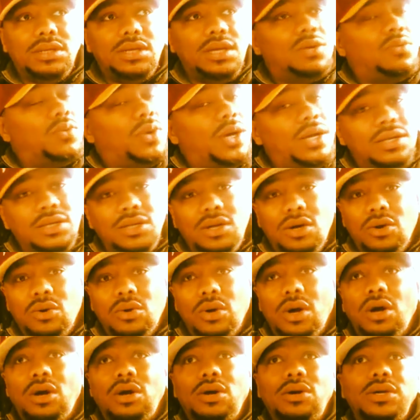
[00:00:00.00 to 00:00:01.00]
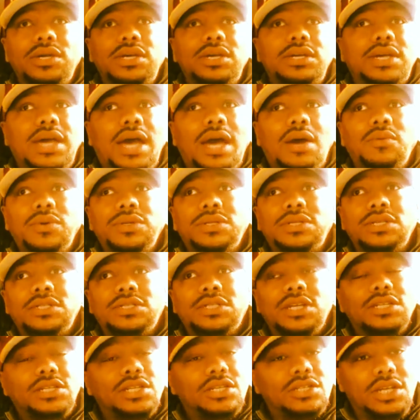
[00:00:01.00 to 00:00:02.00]
It wasn't no, oh, he got with this
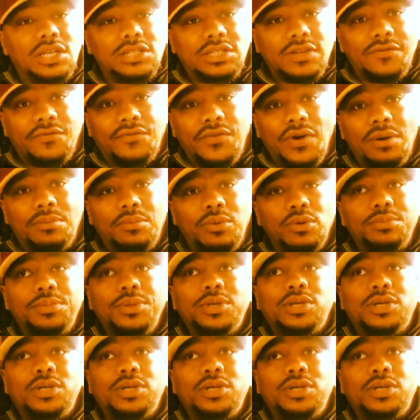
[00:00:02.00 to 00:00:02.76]
such and such and fumbled,